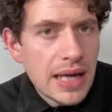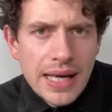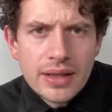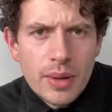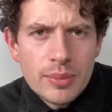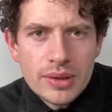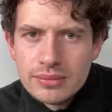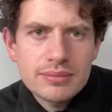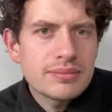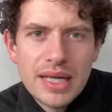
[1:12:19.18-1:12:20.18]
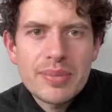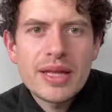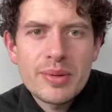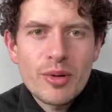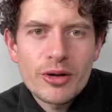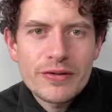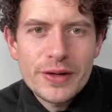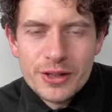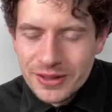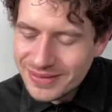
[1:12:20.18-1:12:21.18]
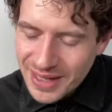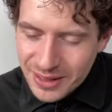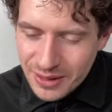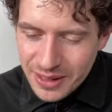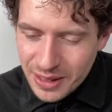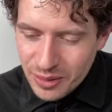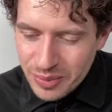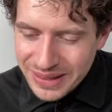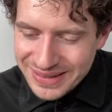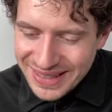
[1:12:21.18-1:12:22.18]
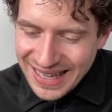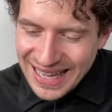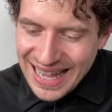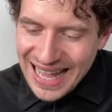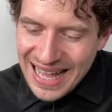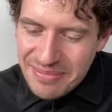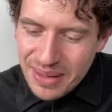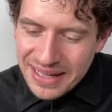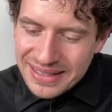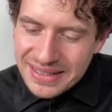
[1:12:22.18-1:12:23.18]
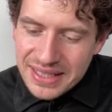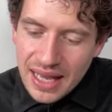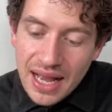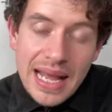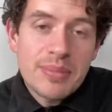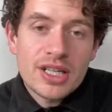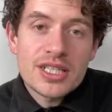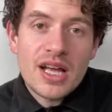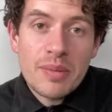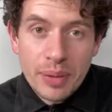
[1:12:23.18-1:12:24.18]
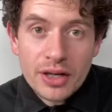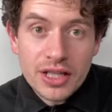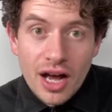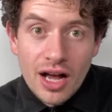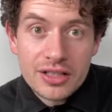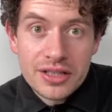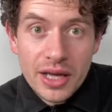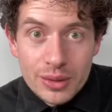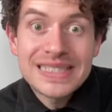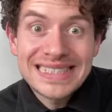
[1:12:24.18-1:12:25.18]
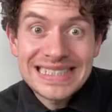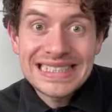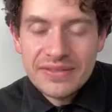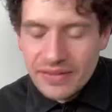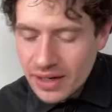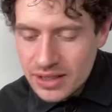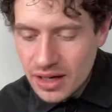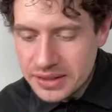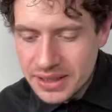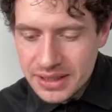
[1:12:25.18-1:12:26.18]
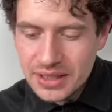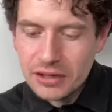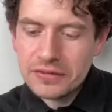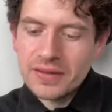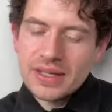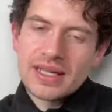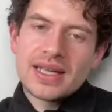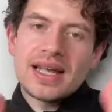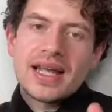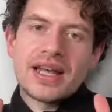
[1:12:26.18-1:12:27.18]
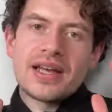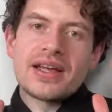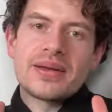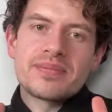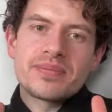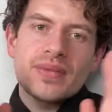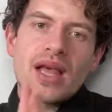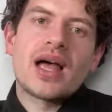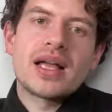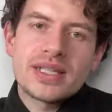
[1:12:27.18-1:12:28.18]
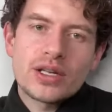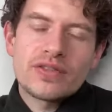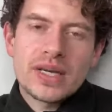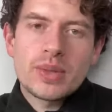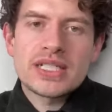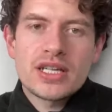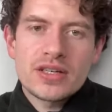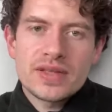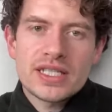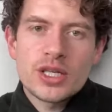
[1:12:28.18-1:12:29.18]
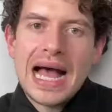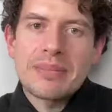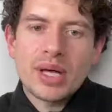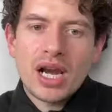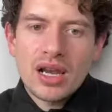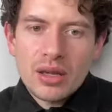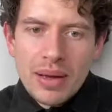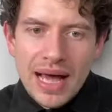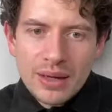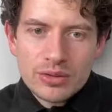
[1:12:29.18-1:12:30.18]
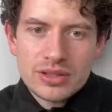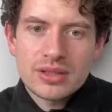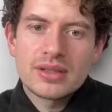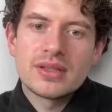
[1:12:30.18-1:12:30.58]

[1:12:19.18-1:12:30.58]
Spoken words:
the moment, maybe there'll be more in the future. No, I don't think there will be. But I am going to start a podcast, though. Very exciting stuff. I don't know if anybody's heard of this new app, Clubhouse.